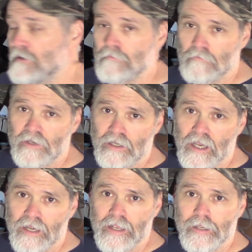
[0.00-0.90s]
I, we
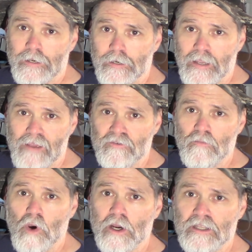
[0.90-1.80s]
got a uh,
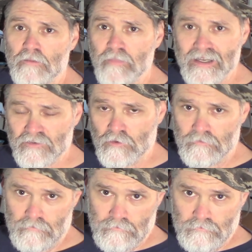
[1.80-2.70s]
aftermarket, the best one,